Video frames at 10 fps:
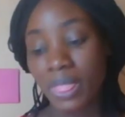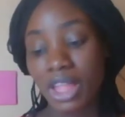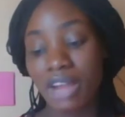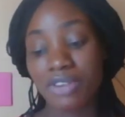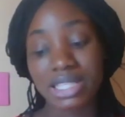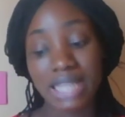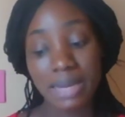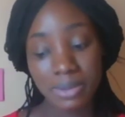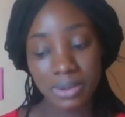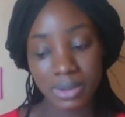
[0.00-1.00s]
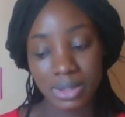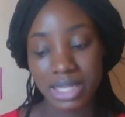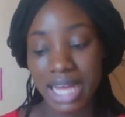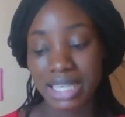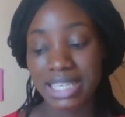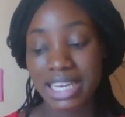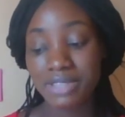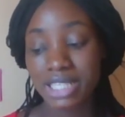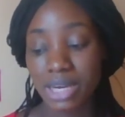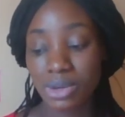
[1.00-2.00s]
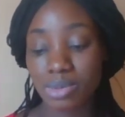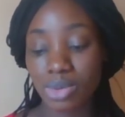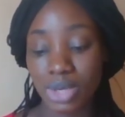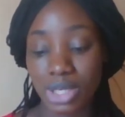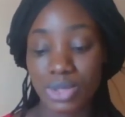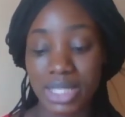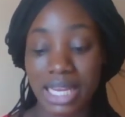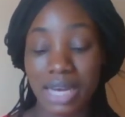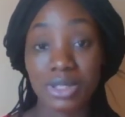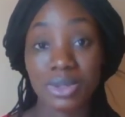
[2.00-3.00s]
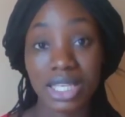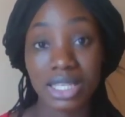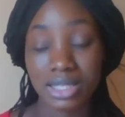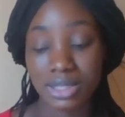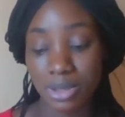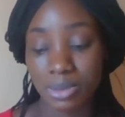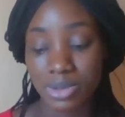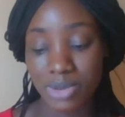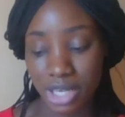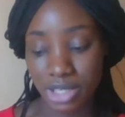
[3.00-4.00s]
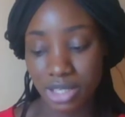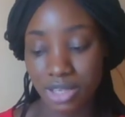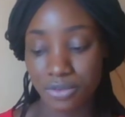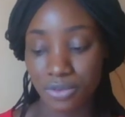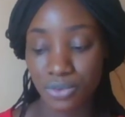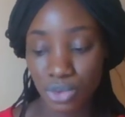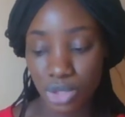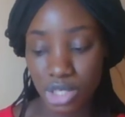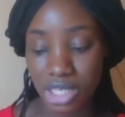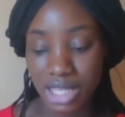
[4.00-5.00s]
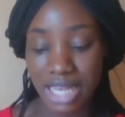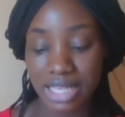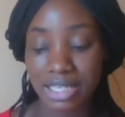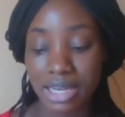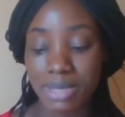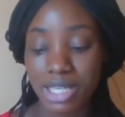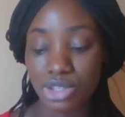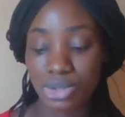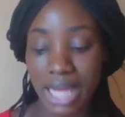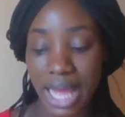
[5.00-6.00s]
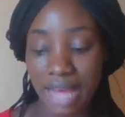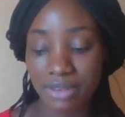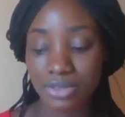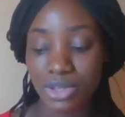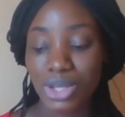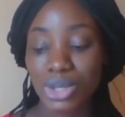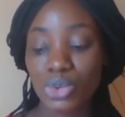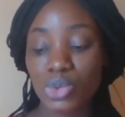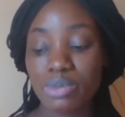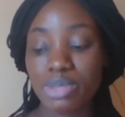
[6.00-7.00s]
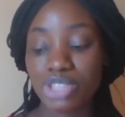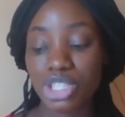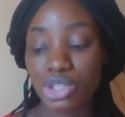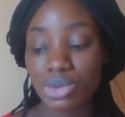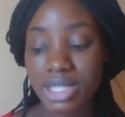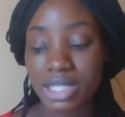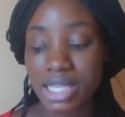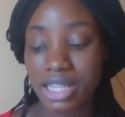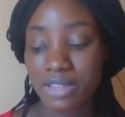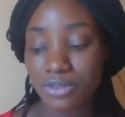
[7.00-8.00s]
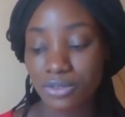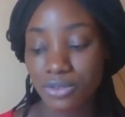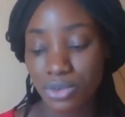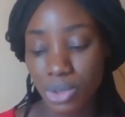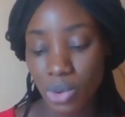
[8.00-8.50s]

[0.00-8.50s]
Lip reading: for example, an 11-year-old boy who is allowed to eat double ration of food than he normally should have would be reducing the food